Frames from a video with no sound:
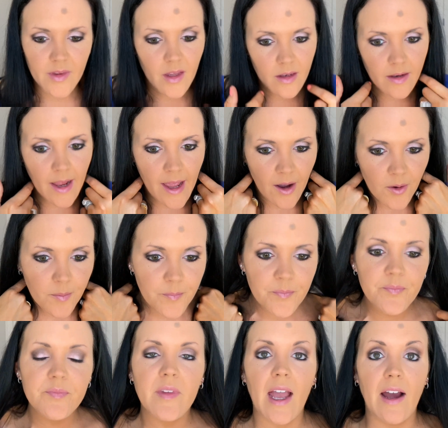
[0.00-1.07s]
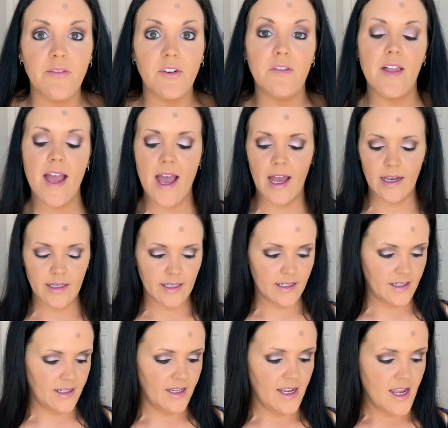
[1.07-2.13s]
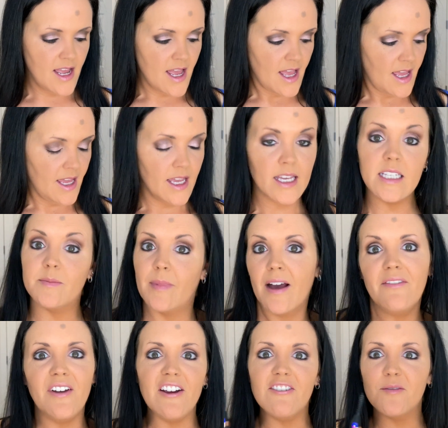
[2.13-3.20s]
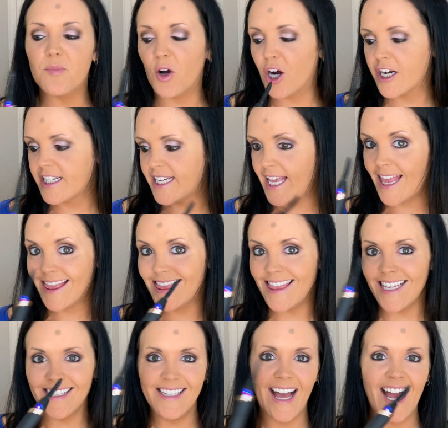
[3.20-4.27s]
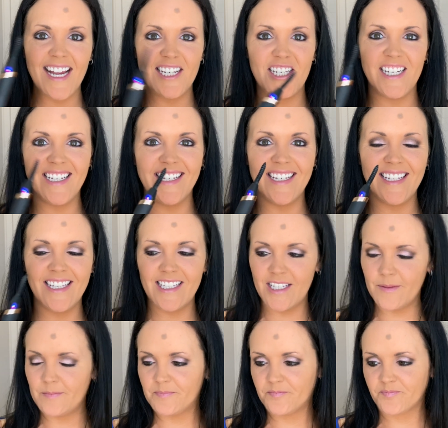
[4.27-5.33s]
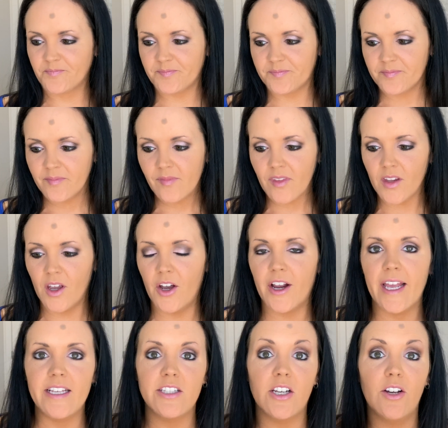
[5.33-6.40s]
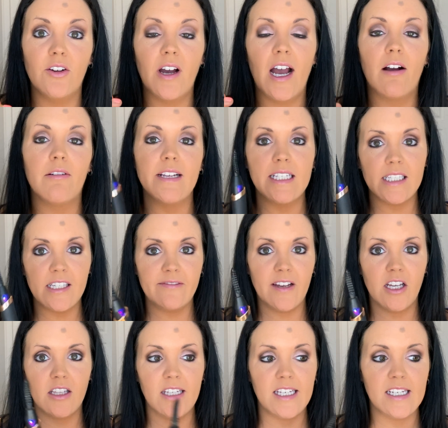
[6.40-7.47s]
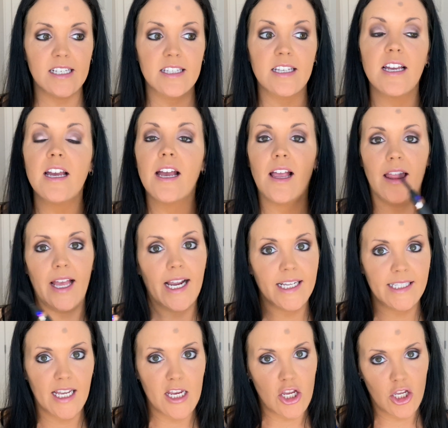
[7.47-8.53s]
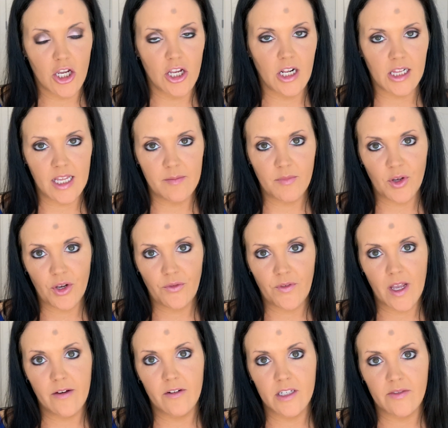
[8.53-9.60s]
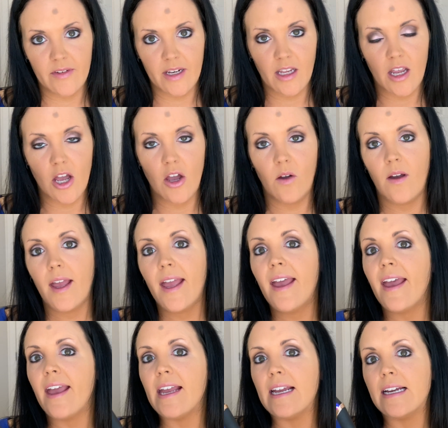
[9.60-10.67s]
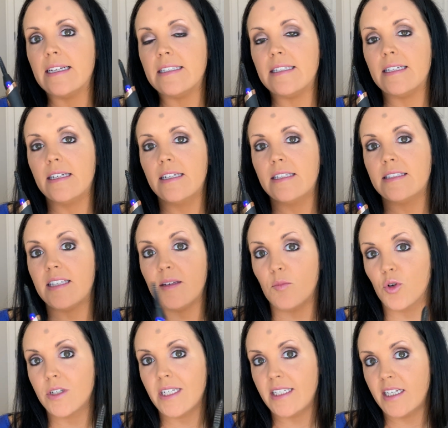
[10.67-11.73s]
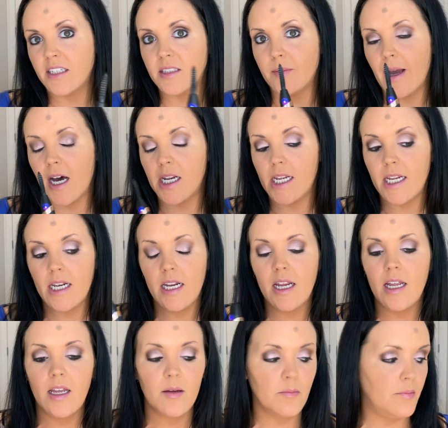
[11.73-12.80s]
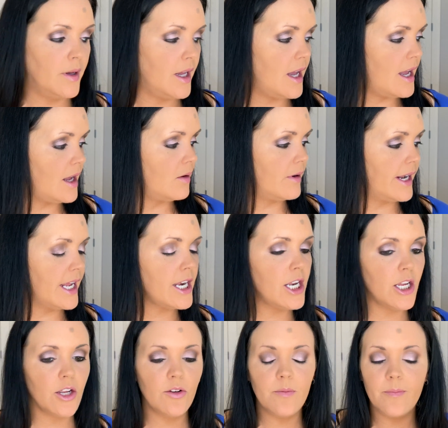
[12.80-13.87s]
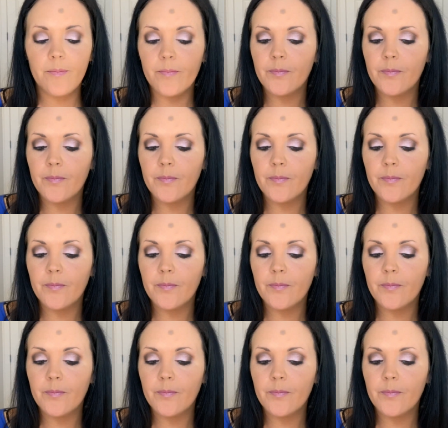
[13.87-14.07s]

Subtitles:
Now, after that is my favorite part, the lashes. Okay, so I recently found this. Like I said, you can go to Clean Beauty Favorites video and see more details about it. But what I do